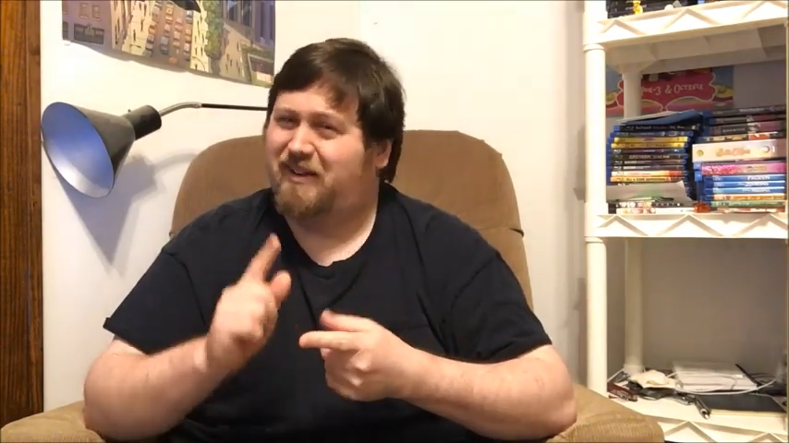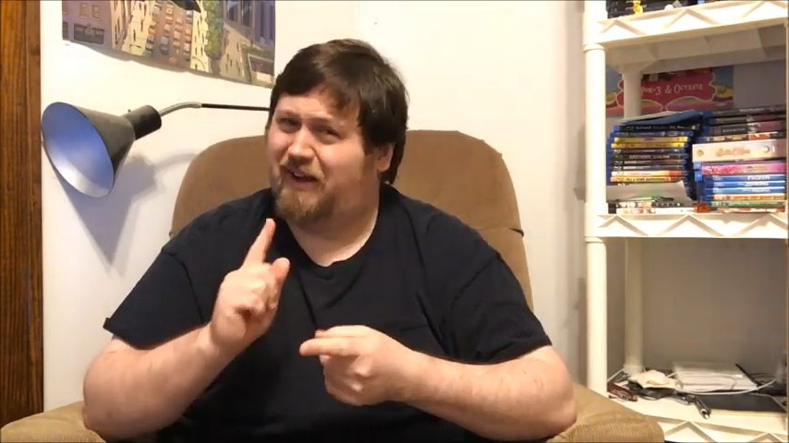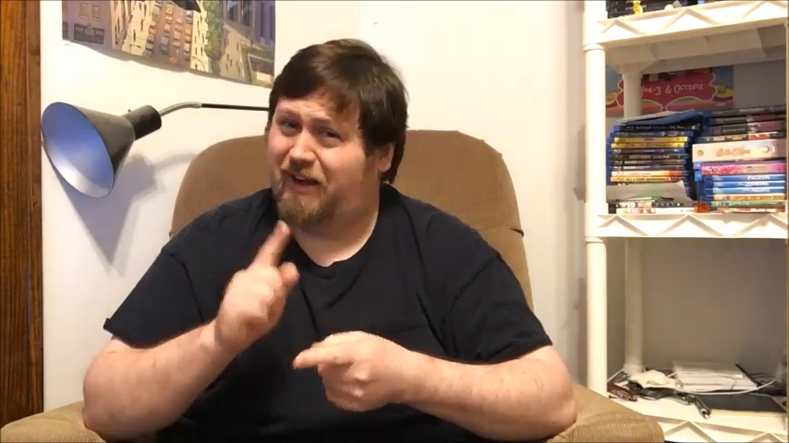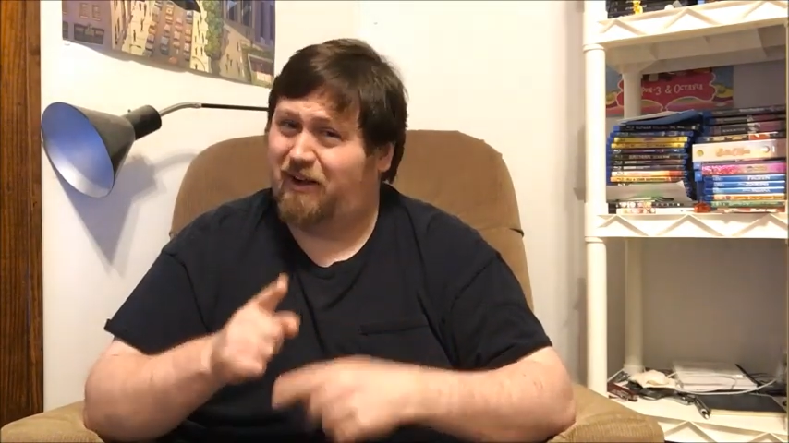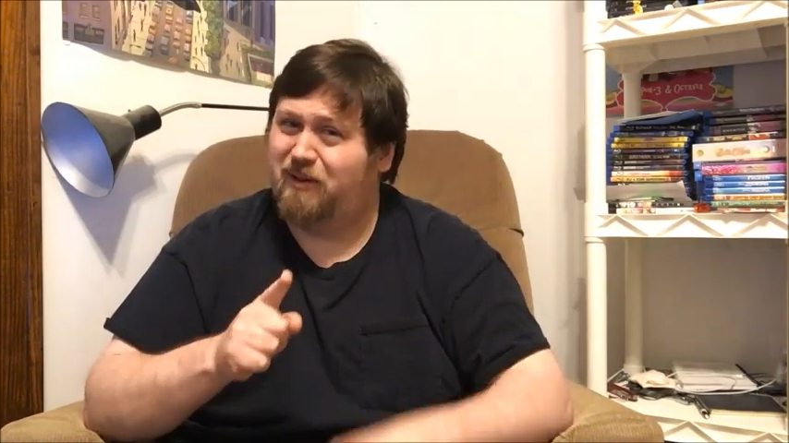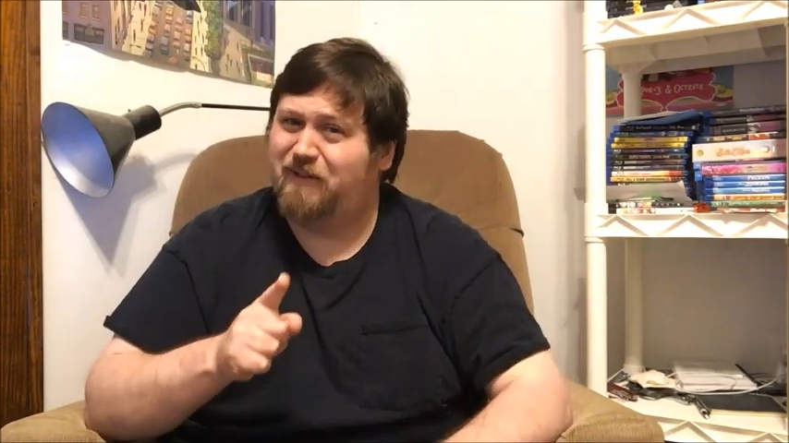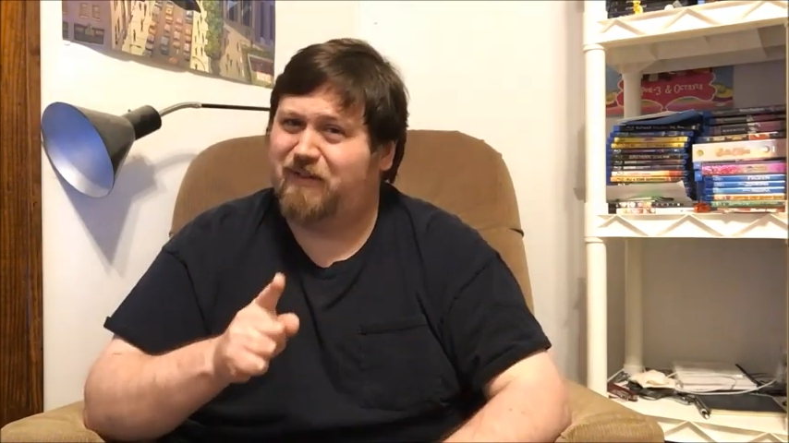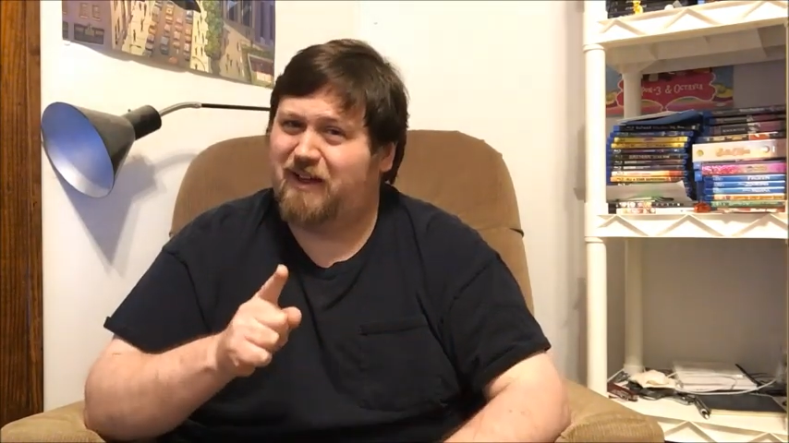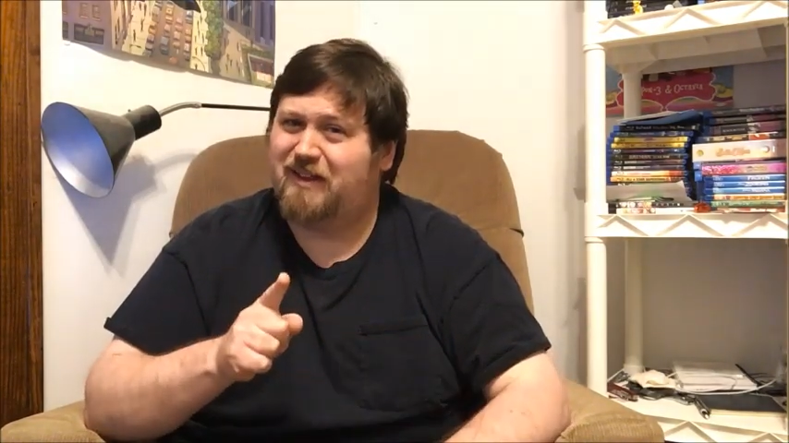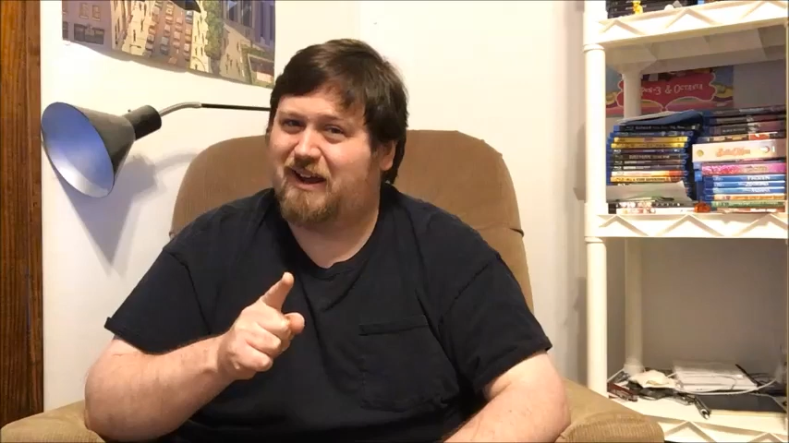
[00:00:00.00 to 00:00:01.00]
and he only
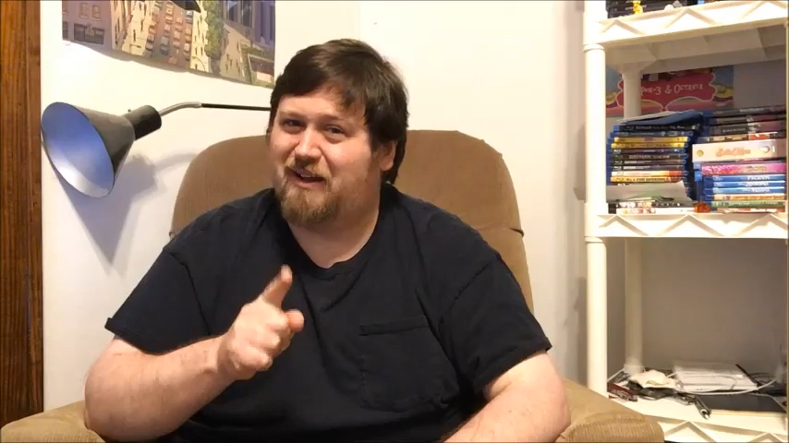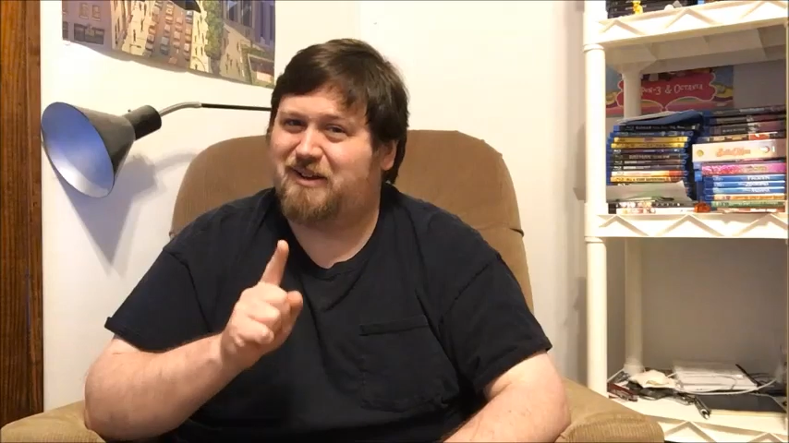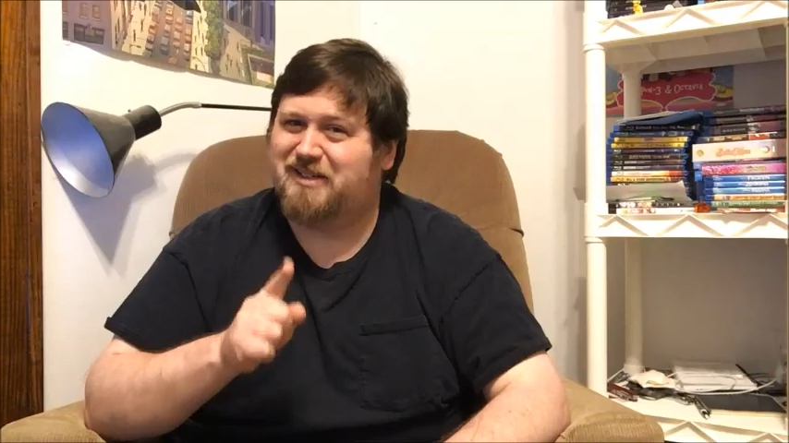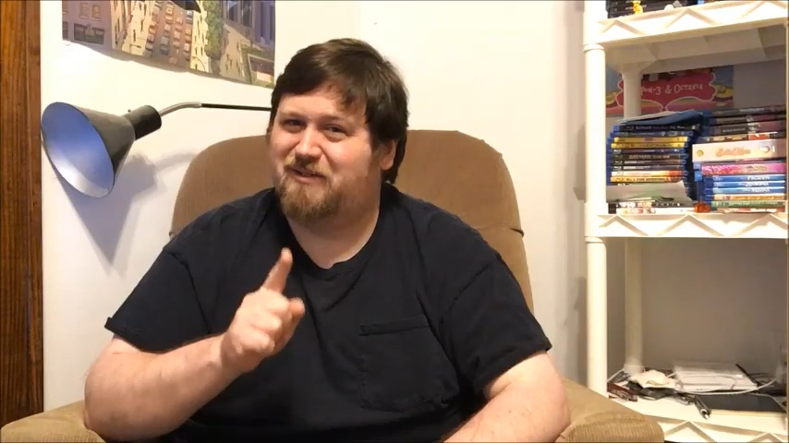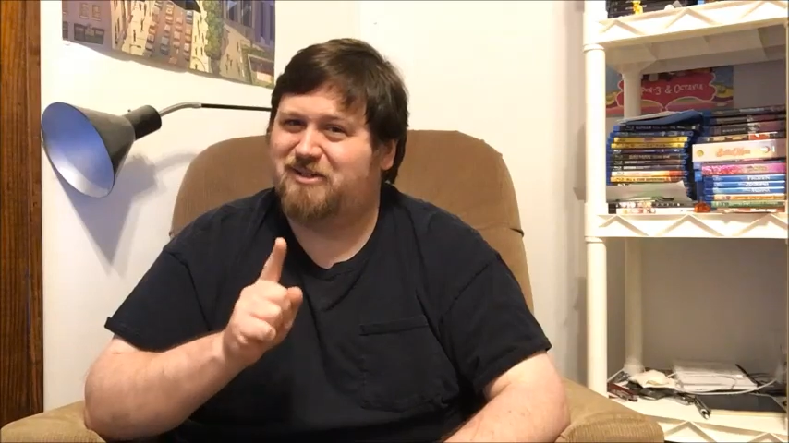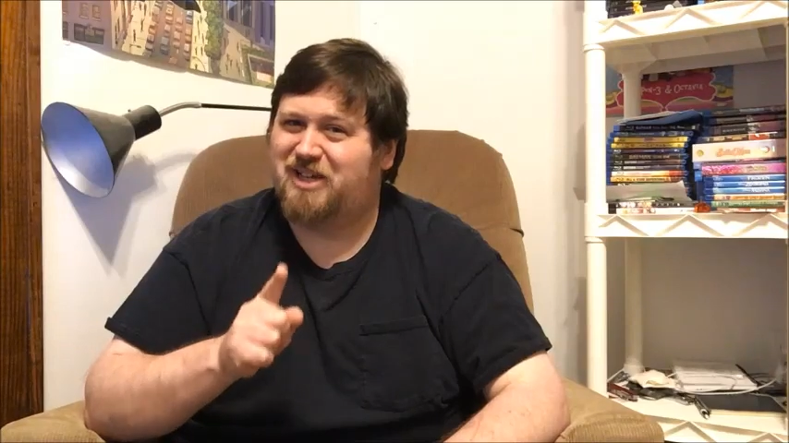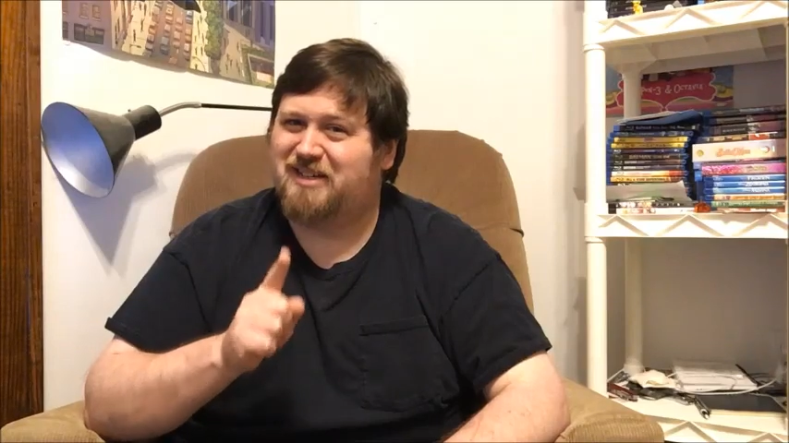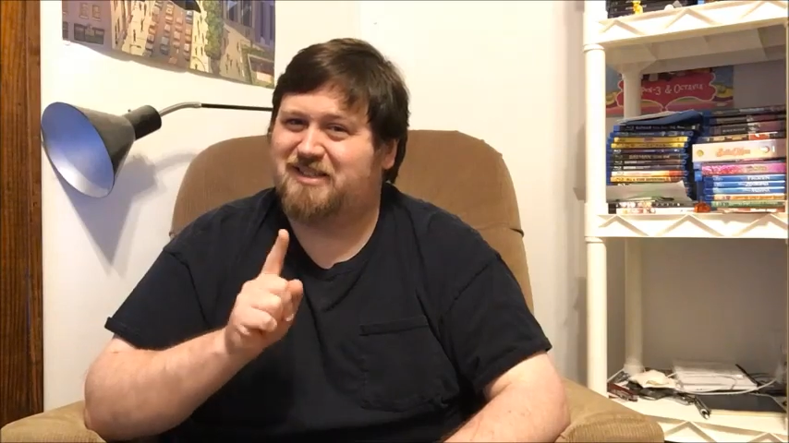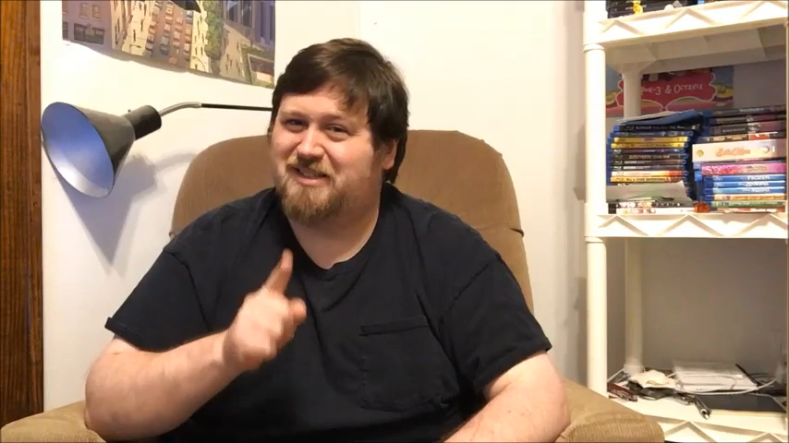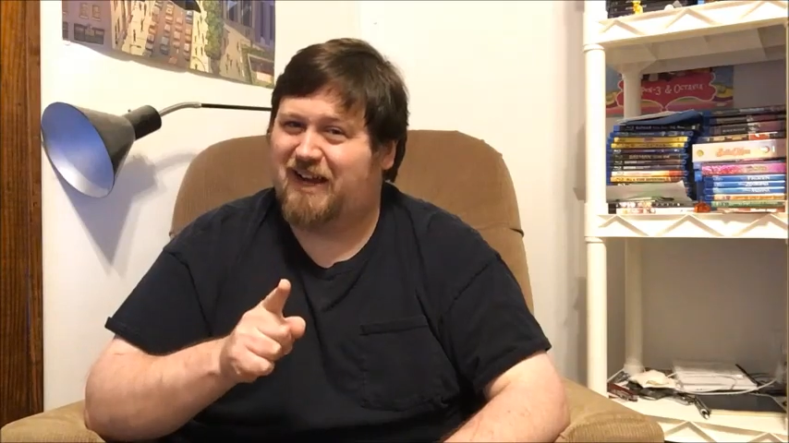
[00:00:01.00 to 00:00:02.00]
found that out because he was
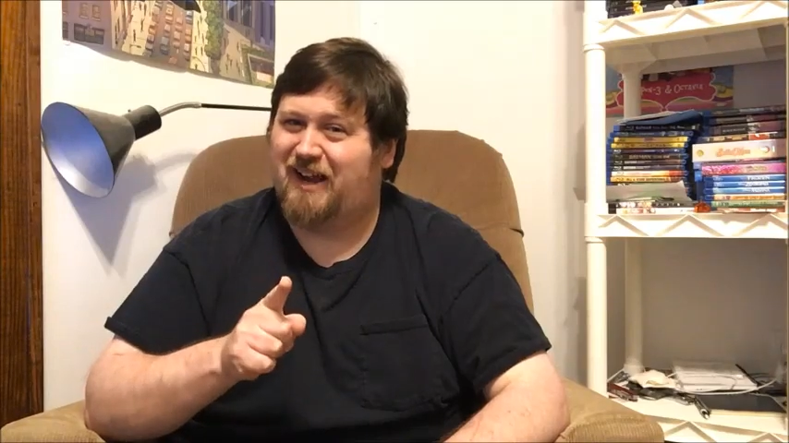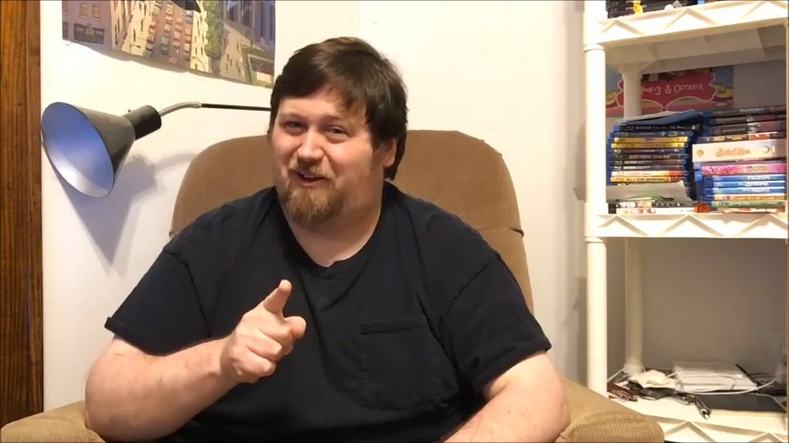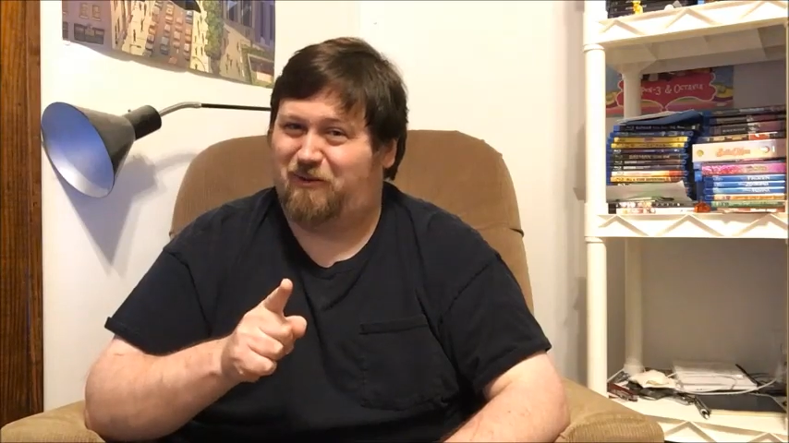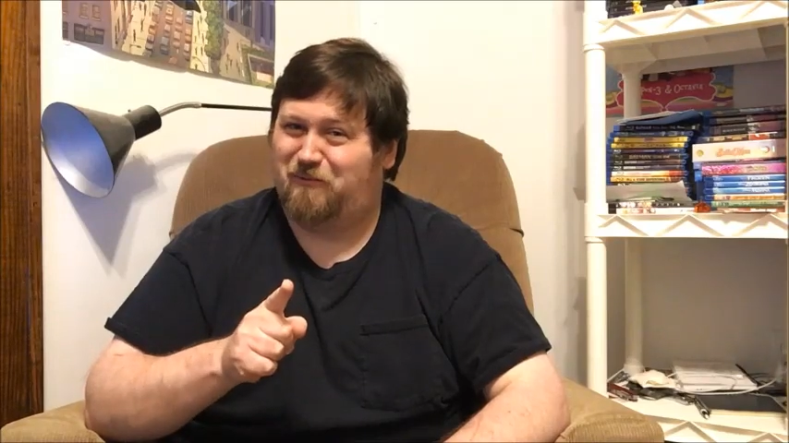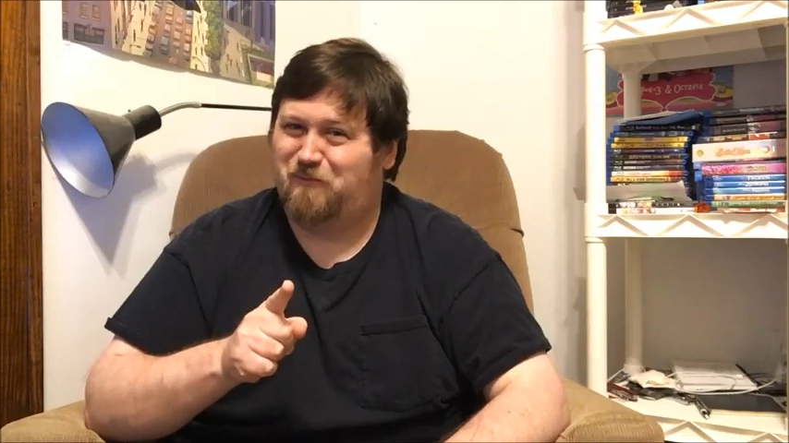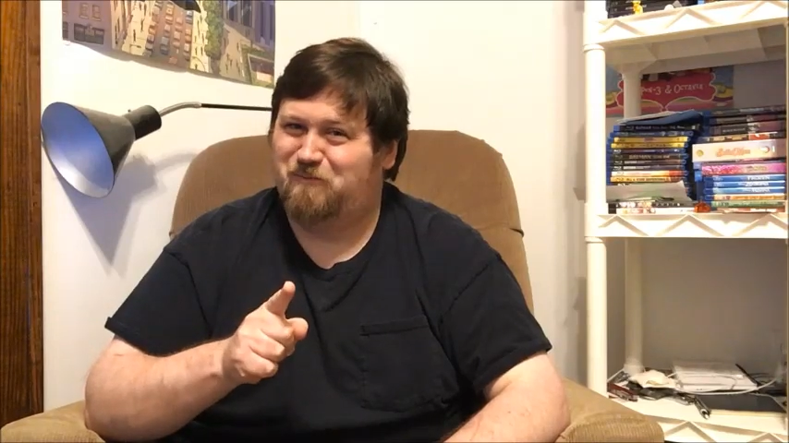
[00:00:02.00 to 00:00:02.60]
chasing Tail.